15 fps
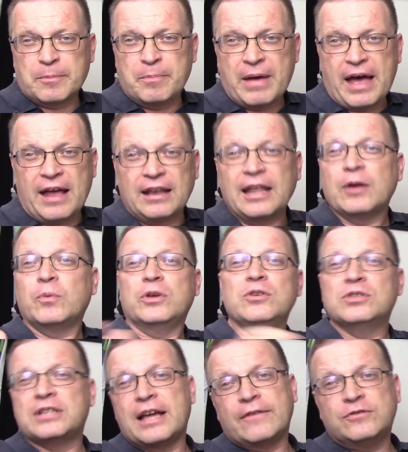bat like we
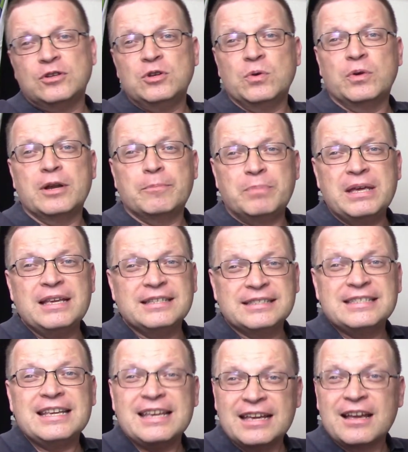used to have to do in a
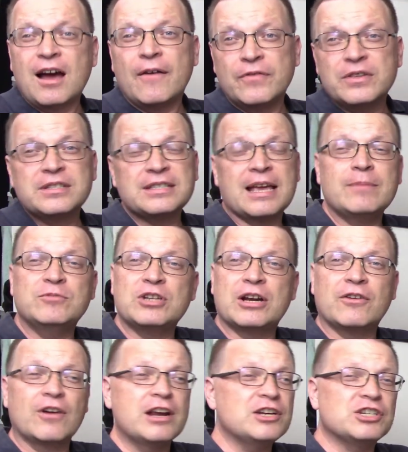PC of the same
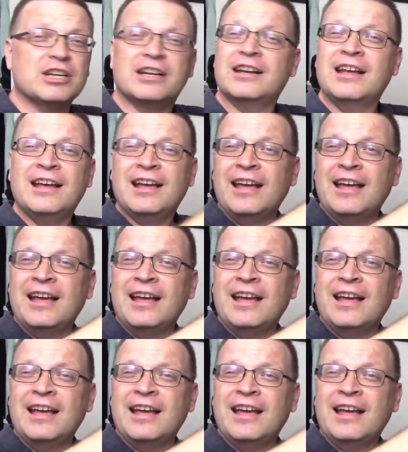generation